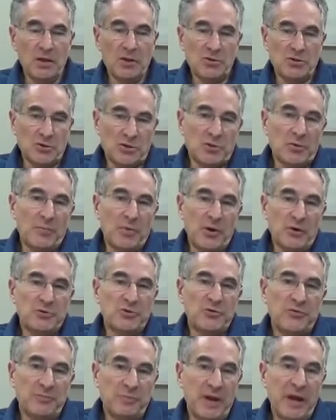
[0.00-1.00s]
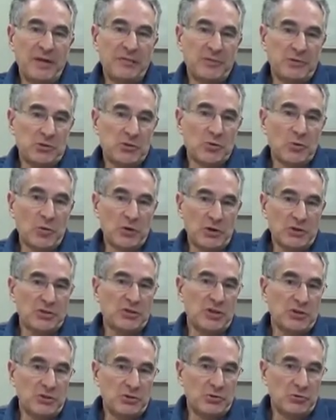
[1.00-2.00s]
So suppose you've made the choice
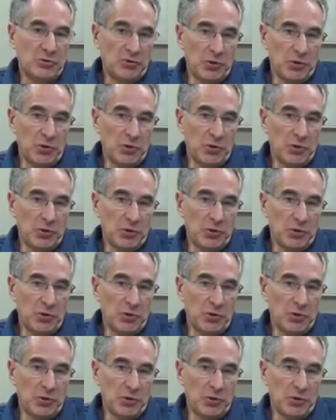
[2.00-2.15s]
that you